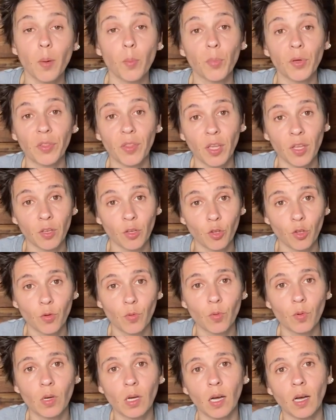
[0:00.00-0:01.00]
But then
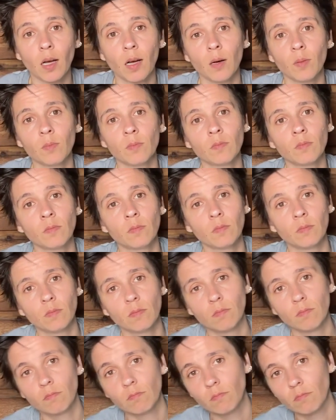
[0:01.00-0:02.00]
you come
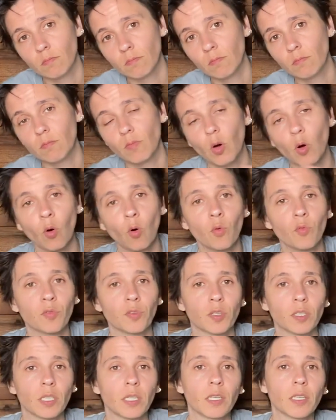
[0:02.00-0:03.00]

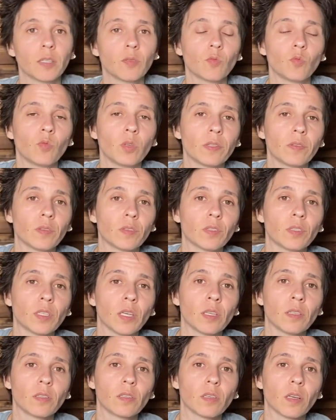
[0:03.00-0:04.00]
over it with a
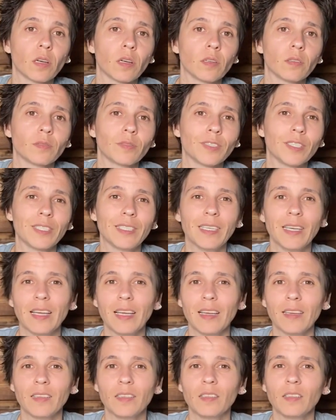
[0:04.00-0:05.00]
sense of,
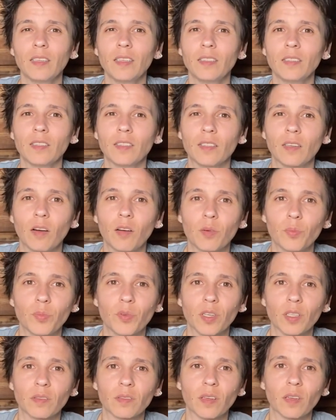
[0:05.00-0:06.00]
yeah, it'll end in
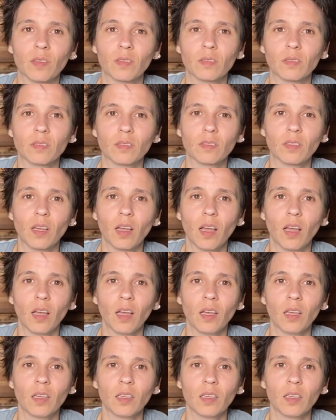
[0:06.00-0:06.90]
heartbreak though. Ah.